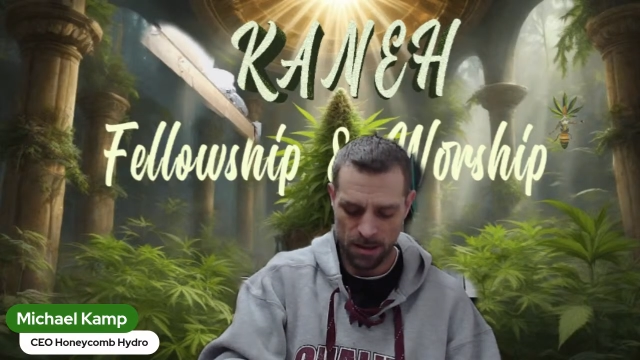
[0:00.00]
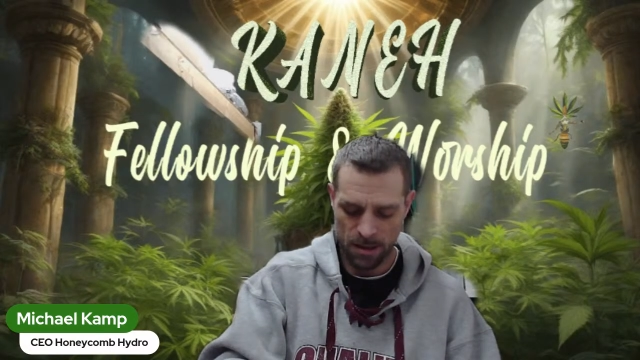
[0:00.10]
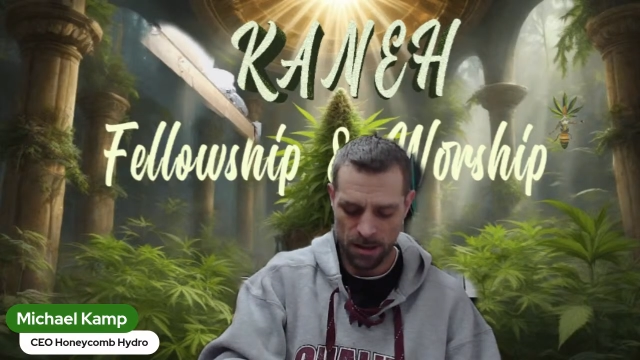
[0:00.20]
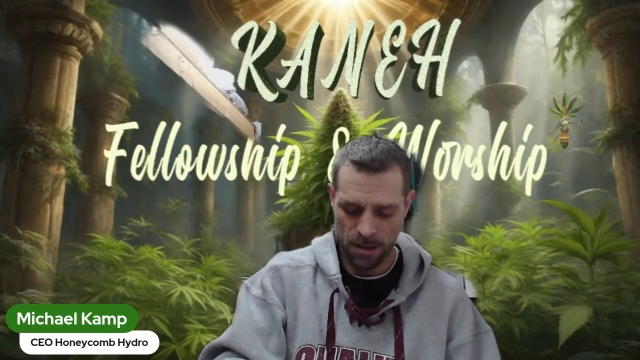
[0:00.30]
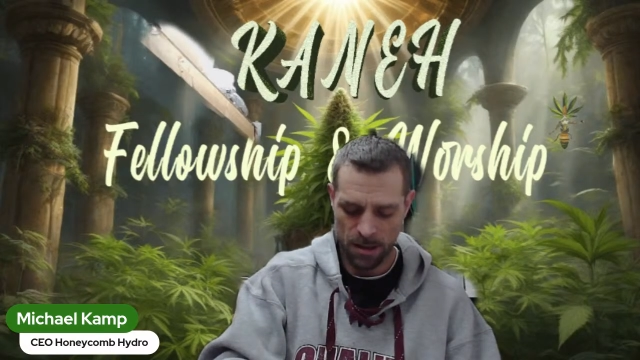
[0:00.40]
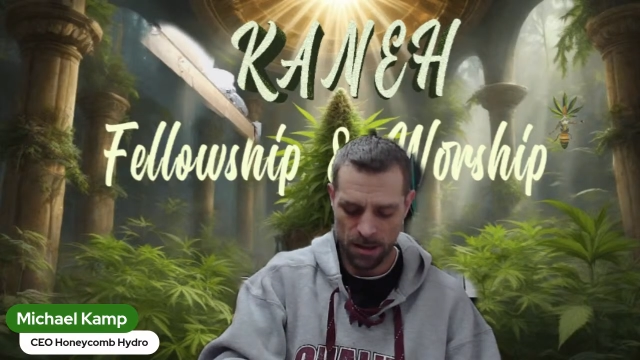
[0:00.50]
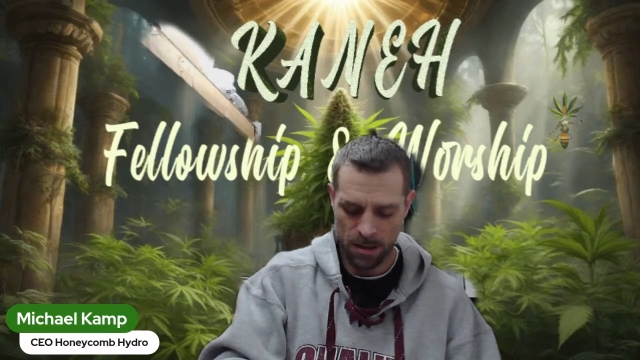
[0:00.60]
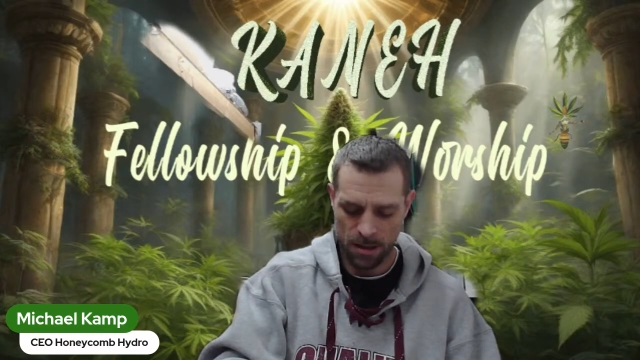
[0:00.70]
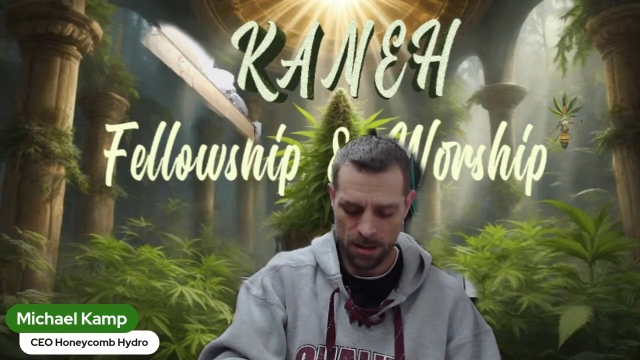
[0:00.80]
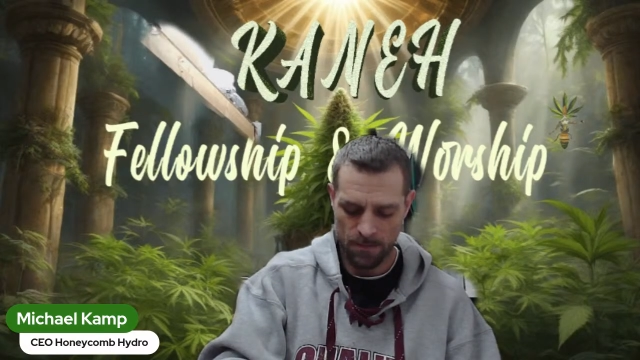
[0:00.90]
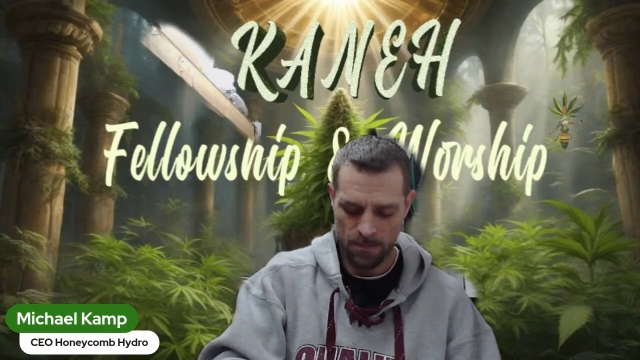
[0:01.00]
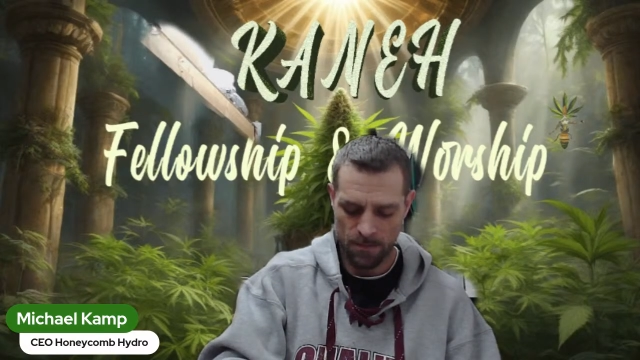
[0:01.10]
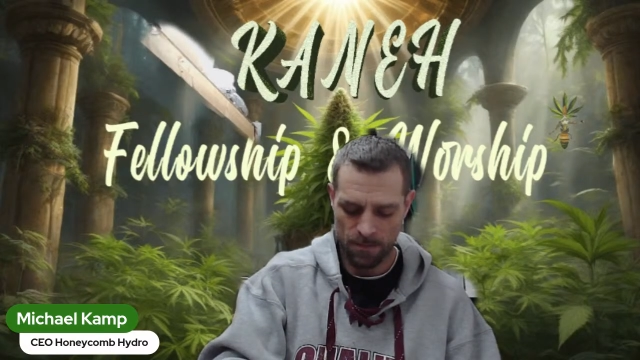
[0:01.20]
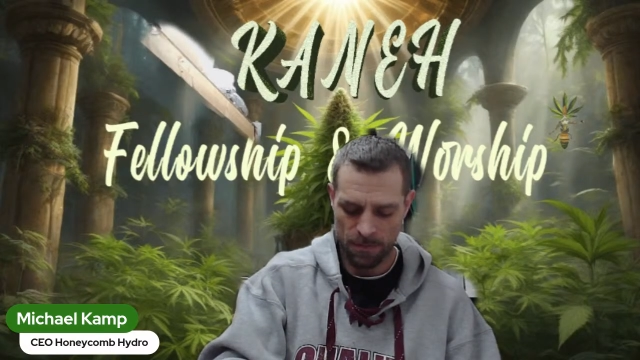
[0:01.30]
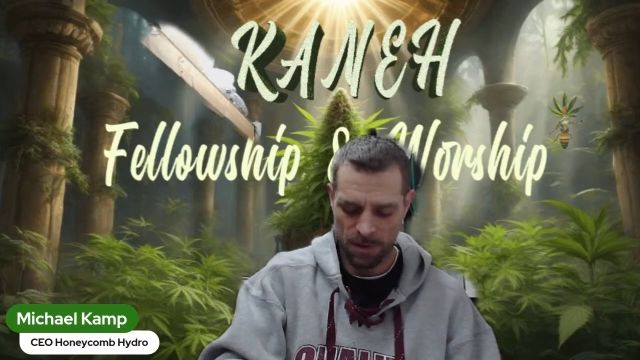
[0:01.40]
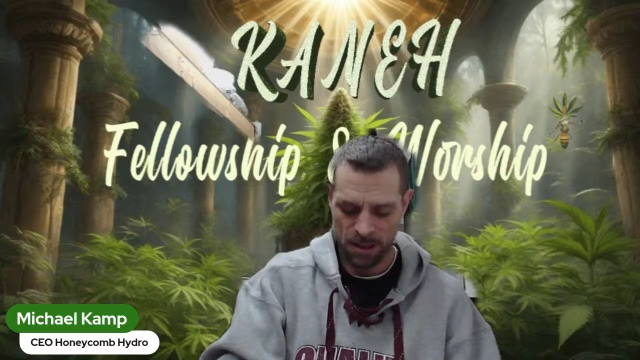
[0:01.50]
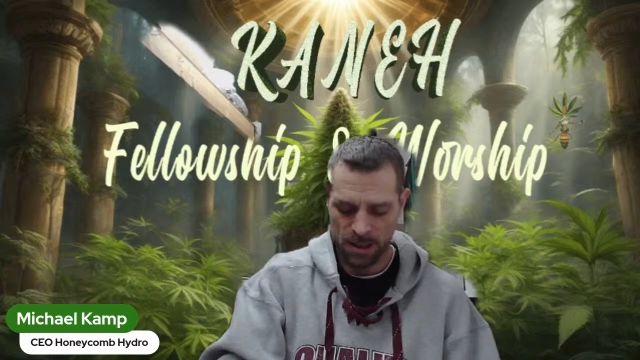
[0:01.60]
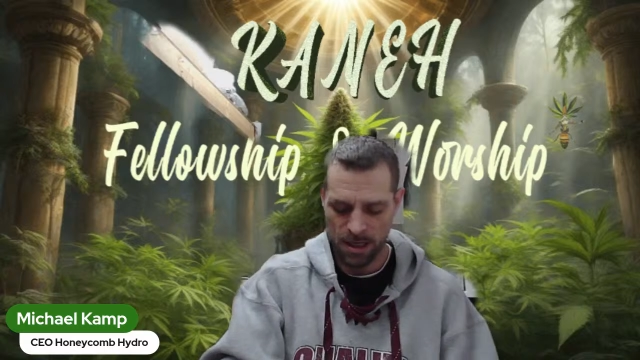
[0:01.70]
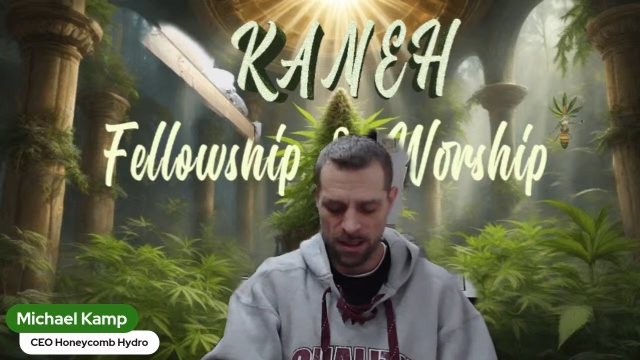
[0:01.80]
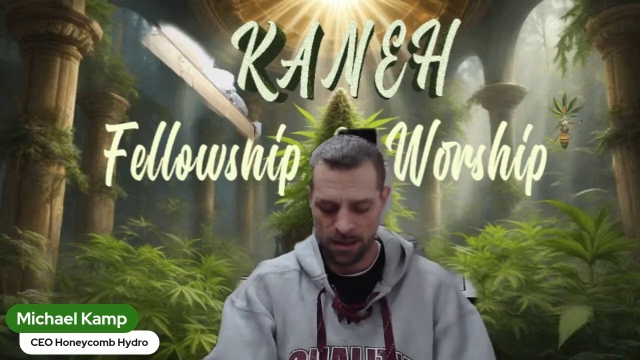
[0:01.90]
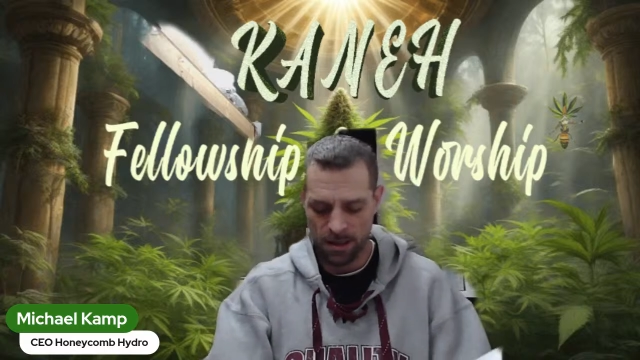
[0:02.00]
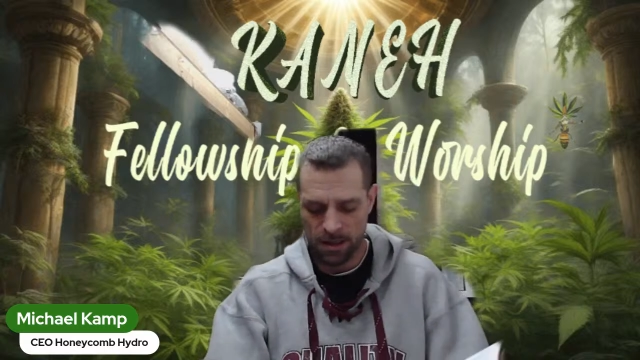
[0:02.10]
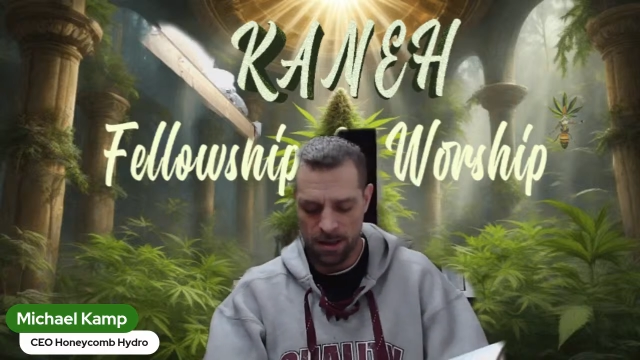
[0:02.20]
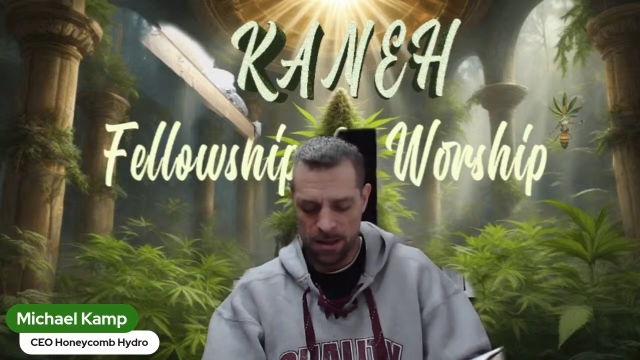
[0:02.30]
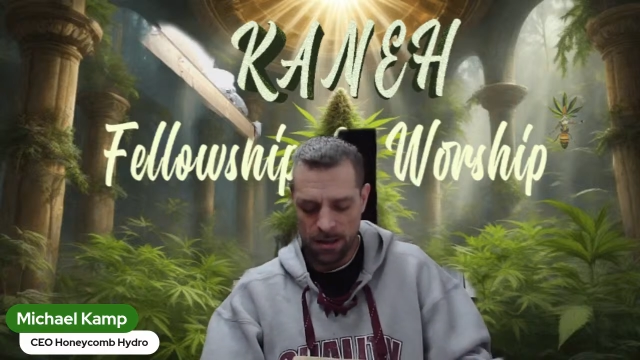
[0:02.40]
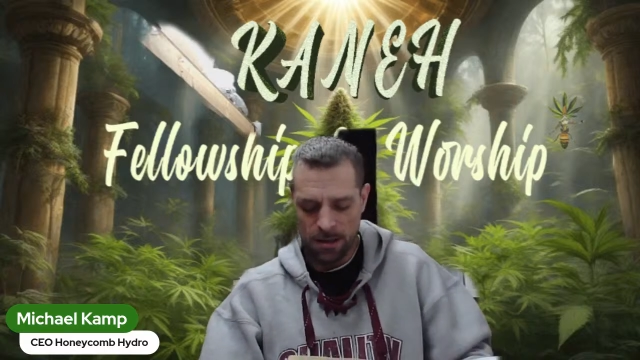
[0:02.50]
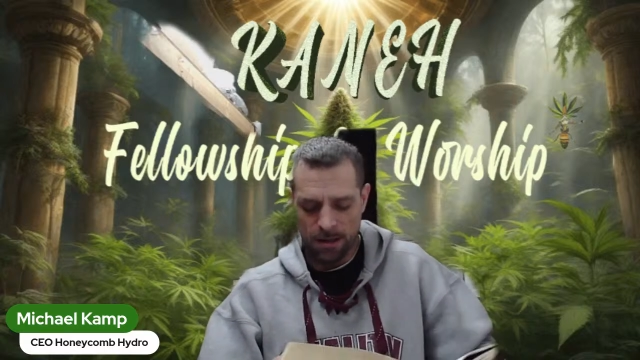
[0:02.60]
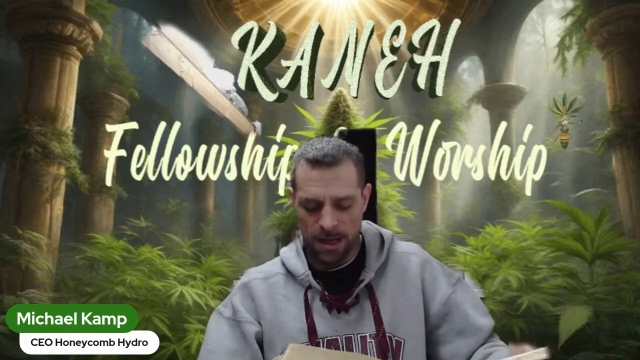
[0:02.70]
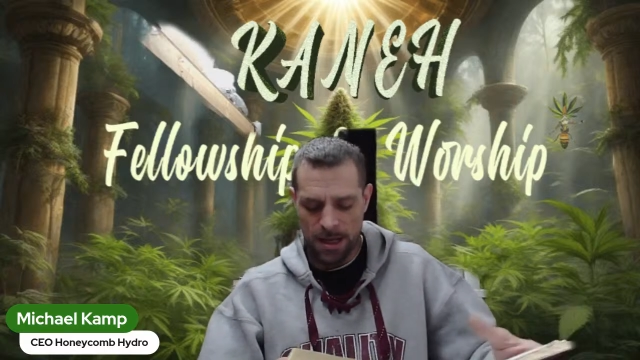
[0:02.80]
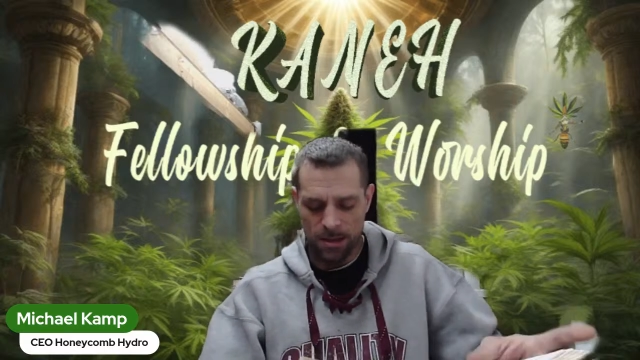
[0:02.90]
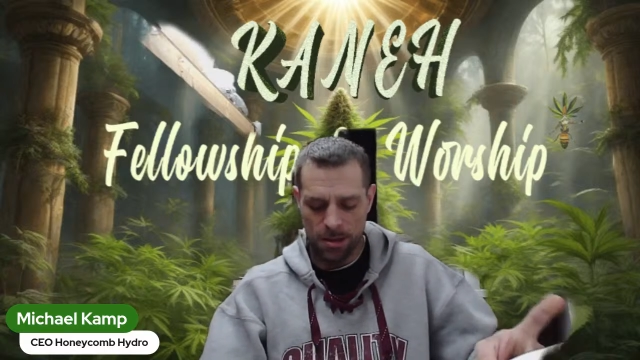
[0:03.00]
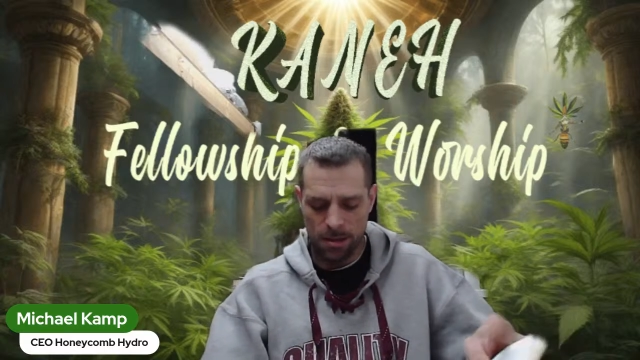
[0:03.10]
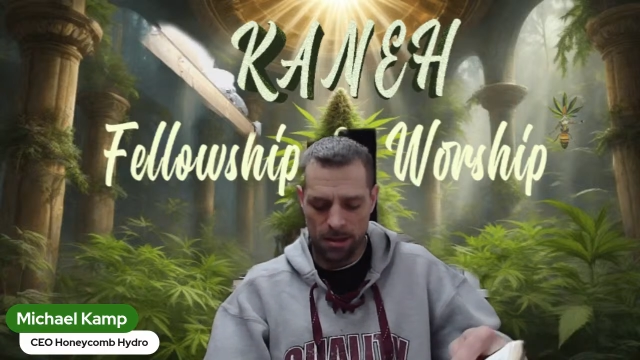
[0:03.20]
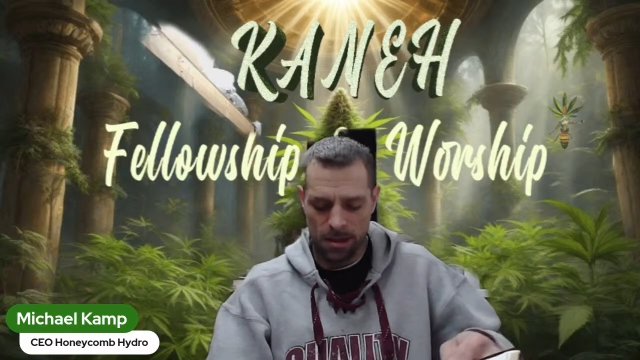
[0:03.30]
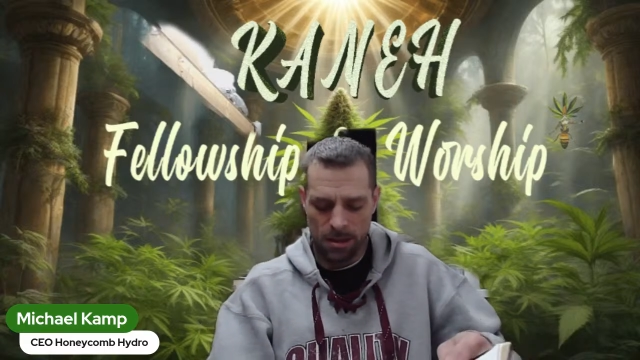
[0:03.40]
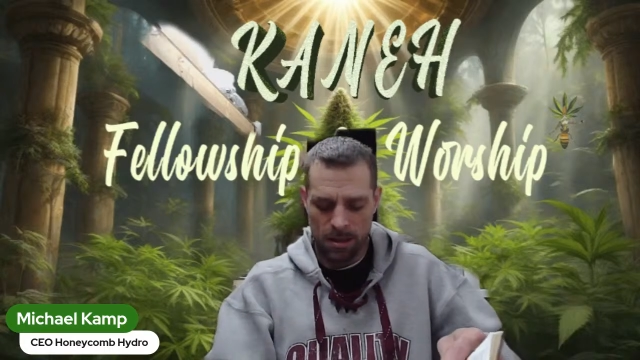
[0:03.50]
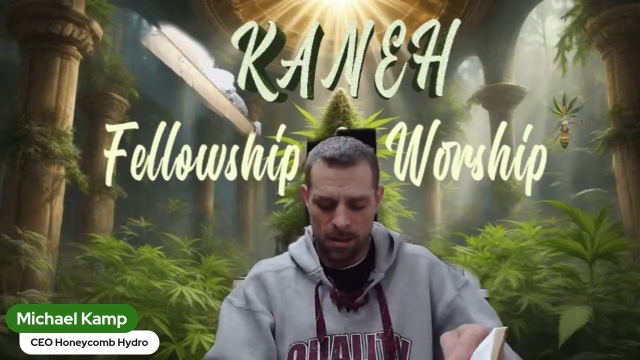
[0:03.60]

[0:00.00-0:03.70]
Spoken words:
it. Second Colossians